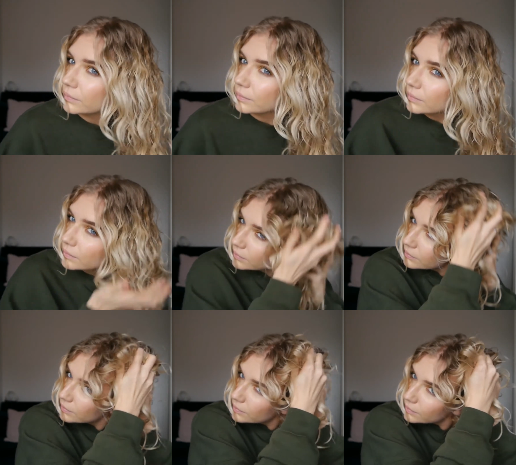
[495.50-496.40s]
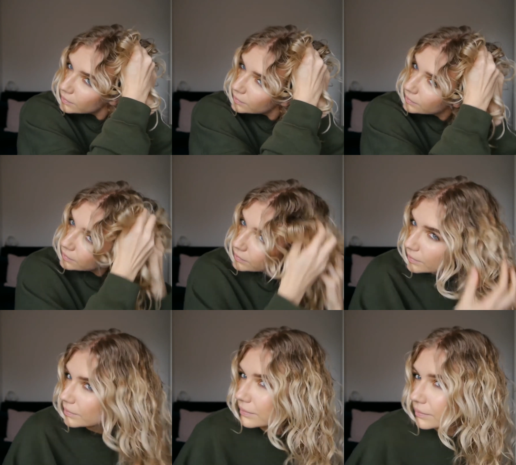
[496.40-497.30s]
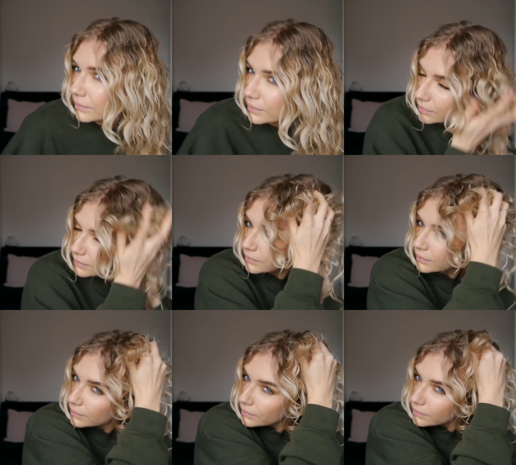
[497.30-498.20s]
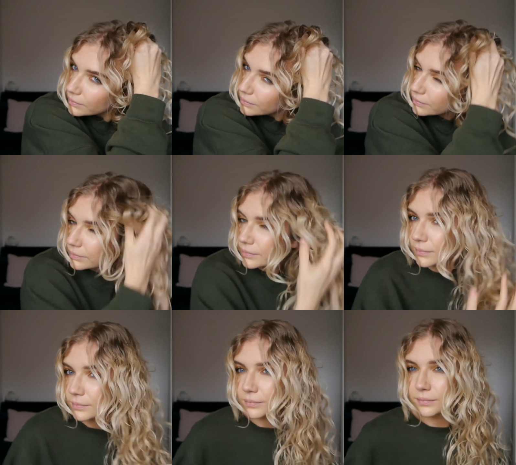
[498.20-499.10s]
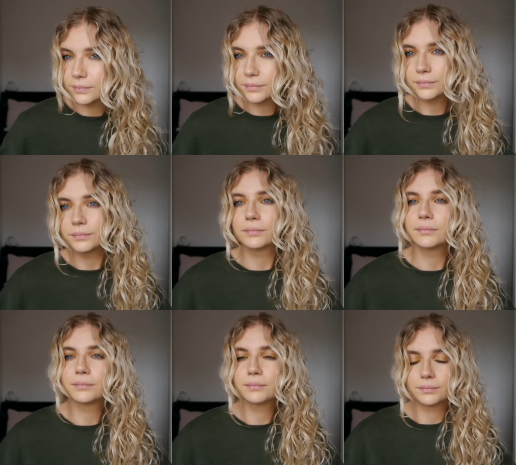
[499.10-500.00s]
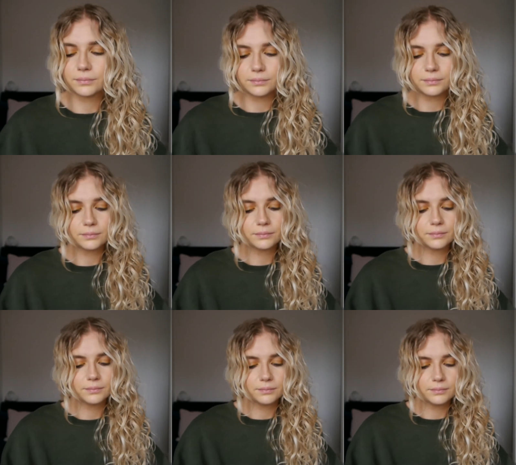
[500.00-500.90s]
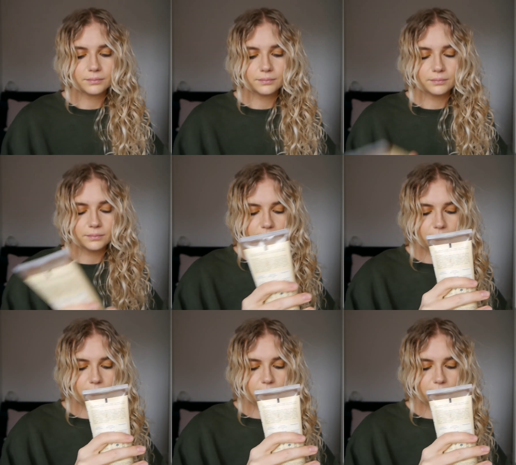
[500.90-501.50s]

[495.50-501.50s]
No one is speaking in this clip.